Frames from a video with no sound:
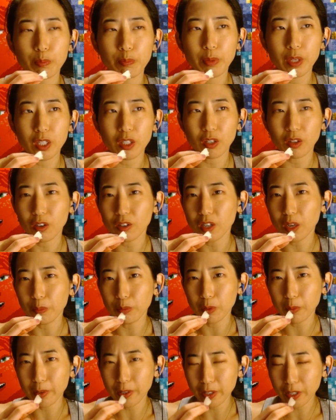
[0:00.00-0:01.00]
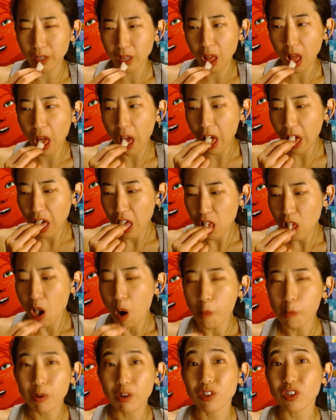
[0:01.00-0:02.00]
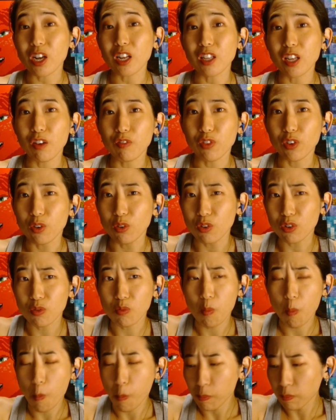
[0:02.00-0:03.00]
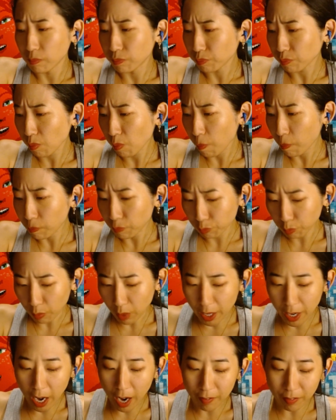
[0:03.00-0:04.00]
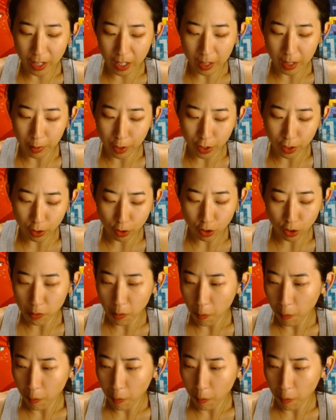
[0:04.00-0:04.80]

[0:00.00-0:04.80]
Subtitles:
bits that are not blueberry? Because I love those and haven't had them in years.